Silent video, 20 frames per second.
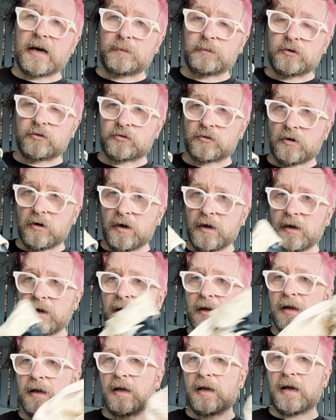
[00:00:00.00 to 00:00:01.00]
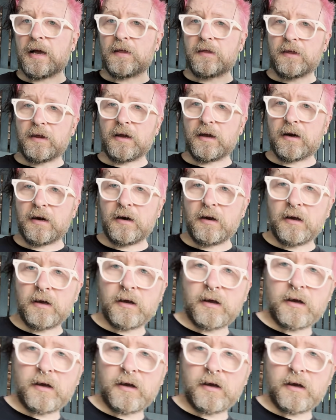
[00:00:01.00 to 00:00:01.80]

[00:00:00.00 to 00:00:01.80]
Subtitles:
up to dry, and then